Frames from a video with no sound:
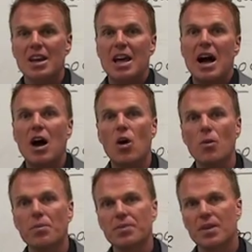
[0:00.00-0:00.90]

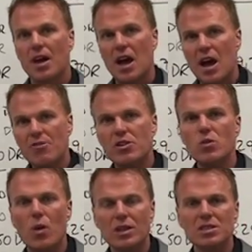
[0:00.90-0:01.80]
Now, every
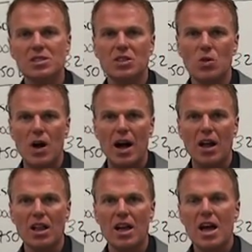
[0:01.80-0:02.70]
once in a while,